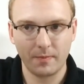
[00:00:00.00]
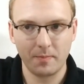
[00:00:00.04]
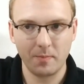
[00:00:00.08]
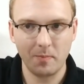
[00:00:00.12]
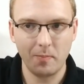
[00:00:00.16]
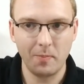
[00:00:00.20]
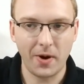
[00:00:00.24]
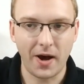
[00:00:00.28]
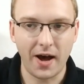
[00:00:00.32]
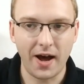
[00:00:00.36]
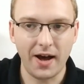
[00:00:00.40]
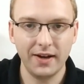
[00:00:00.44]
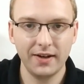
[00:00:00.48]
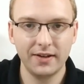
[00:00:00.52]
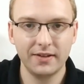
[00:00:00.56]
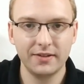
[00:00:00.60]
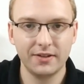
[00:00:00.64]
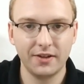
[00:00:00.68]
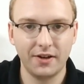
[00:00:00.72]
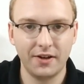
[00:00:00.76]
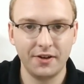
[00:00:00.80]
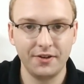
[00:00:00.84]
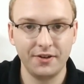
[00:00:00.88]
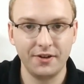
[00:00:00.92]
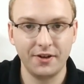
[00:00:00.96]
box
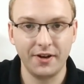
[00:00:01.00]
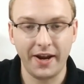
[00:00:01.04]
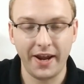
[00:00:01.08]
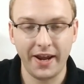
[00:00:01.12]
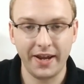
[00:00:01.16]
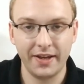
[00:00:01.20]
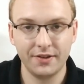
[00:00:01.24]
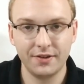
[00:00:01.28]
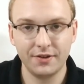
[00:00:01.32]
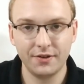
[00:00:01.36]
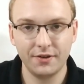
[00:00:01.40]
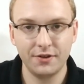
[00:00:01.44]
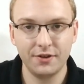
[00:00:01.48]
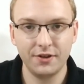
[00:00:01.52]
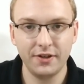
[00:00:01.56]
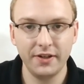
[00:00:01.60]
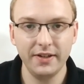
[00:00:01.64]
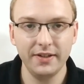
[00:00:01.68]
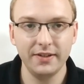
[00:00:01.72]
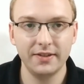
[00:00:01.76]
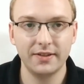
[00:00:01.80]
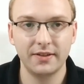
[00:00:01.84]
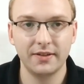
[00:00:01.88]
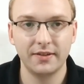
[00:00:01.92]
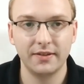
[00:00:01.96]
on your answer
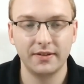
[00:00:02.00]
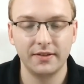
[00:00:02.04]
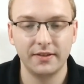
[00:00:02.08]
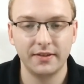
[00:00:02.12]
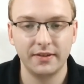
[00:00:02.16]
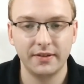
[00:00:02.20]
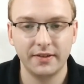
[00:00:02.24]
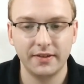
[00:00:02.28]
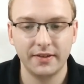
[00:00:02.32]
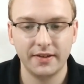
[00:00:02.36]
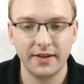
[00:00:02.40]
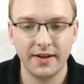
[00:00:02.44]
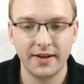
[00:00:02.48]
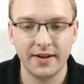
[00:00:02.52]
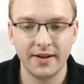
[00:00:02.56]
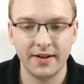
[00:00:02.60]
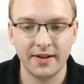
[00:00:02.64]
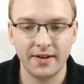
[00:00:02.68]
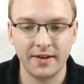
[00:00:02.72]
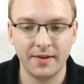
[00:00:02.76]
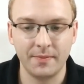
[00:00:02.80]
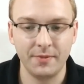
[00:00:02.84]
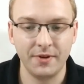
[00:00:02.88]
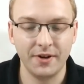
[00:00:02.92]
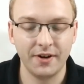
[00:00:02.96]
sheet,
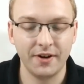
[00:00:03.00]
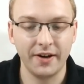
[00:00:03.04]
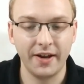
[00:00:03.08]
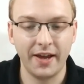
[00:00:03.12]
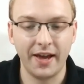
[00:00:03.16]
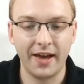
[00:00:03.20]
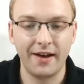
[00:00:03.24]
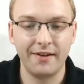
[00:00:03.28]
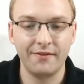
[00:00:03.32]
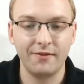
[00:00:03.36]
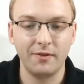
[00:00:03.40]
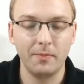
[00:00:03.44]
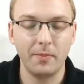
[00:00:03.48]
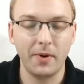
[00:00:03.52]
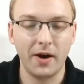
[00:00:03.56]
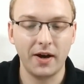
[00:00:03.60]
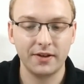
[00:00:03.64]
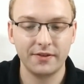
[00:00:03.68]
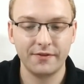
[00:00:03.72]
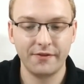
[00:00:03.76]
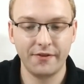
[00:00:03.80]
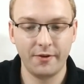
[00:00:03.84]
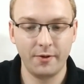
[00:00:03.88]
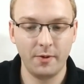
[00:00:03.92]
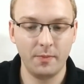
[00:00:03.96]
you're going to have a
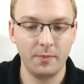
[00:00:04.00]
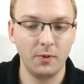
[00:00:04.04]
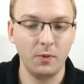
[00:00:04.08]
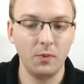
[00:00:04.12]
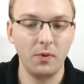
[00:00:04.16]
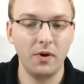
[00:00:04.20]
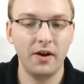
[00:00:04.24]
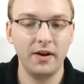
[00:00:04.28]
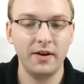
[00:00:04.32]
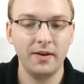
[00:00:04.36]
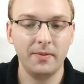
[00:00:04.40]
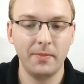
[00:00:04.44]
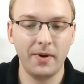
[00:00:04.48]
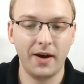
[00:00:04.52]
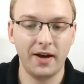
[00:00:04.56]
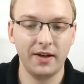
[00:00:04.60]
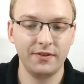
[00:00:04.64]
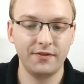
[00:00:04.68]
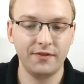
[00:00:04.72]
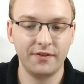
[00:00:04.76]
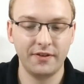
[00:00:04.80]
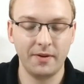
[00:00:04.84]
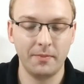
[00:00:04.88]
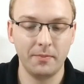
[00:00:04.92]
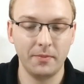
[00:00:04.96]
box for number 1, a
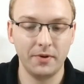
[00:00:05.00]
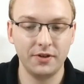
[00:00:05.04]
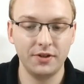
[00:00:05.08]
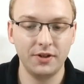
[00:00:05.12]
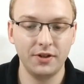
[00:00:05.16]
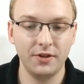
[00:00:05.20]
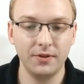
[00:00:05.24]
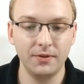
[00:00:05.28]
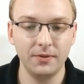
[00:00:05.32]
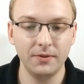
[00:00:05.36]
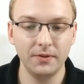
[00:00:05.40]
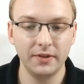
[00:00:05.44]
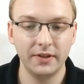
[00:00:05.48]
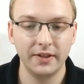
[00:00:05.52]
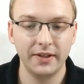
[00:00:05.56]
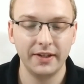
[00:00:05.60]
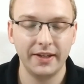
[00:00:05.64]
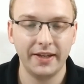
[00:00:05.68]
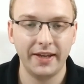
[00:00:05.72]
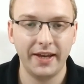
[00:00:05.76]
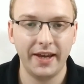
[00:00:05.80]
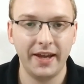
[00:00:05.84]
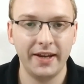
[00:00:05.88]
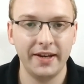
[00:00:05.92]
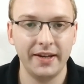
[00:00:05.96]
box for number 2.
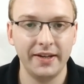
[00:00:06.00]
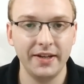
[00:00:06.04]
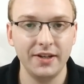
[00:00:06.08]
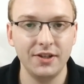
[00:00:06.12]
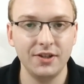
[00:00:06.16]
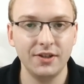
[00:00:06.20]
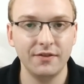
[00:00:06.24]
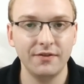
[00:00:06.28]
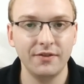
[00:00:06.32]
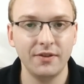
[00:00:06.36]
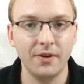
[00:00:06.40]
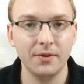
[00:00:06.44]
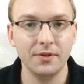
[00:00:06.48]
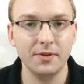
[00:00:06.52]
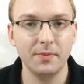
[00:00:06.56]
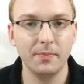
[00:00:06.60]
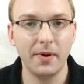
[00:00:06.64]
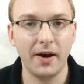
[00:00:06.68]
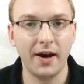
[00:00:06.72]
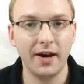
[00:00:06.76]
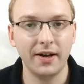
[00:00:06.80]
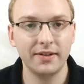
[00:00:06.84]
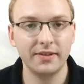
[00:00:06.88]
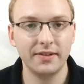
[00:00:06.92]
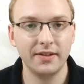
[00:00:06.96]
And in each of those
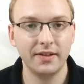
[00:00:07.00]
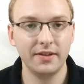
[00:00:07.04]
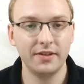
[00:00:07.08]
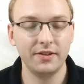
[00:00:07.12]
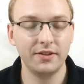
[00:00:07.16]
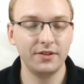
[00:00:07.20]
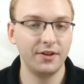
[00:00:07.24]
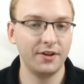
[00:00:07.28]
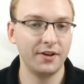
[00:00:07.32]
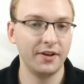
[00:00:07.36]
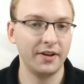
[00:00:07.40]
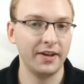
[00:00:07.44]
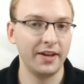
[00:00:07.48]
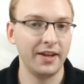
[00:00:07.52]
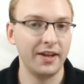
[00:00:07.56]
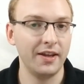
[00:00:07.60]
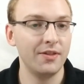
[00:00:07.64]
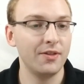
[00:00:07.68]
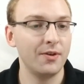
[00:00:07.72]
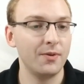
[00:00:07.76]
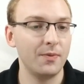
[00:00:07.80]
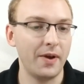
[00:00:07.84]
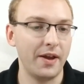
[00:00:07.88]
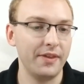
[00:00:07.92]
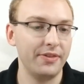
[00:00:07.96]
boxes, you're going to
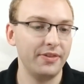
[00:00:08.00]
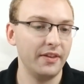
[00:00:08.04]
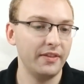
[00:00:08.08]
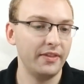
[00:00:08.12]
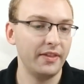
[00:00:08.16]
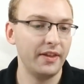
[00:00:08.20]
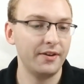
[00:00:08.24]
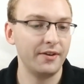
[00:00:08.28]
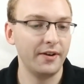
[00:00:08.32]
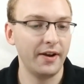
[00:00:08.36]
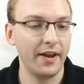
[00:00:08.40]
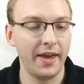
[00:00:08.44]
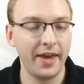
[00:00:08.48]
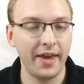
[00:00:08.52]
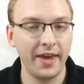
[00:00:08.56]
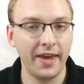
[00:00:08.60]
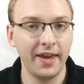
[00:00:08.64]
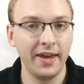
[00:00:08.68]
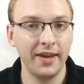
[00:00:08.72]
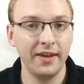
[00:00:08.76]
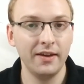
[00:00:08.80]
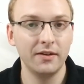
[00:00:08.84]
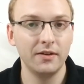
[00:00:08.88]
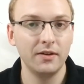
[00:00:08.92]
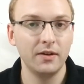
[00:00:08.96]
either write the letter
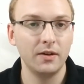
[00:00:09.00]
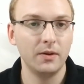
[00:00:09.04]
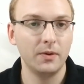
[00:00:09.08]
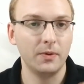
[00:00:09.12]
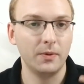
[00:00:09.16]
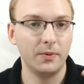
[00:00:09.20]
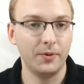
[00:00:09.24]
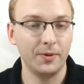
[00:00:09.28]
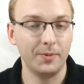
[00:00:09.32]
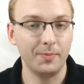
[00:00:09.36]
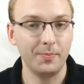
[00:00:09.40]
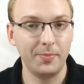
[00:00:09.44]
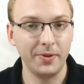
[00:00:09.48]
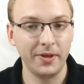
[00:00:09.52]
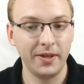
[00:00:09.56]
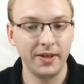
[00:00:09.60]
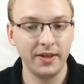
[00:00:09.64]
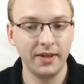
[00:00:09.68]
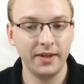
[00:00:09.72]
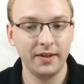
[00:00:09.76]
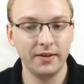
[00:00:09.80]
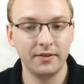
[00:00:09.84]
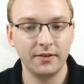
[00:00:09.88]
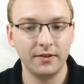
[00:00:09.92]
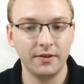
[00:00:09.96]
A or
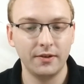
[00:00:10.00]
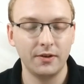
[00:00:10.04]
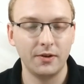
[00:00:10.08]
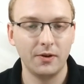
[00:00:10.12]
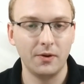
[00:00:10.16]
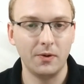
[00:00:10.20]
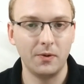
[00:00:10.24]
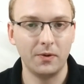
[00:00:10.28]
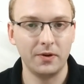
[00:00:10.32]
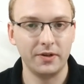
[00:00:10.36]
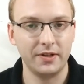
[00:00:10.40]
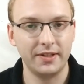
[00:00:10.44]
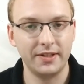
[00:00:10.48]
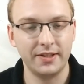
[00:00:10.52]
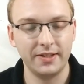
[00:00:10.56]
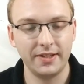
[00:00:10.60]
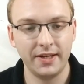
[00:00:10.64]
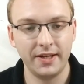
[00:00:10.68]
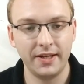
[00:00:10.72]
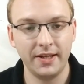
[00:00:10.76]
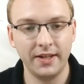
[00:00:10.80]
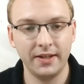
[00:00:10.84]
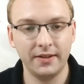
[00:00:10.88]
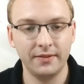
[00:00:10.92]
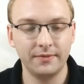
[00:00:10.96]
B or
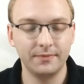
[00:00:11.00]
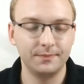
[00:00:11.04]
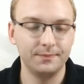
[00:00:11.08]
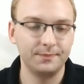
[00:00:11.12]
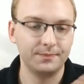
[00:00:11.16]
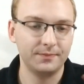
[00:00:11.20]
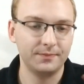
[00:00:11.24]
C,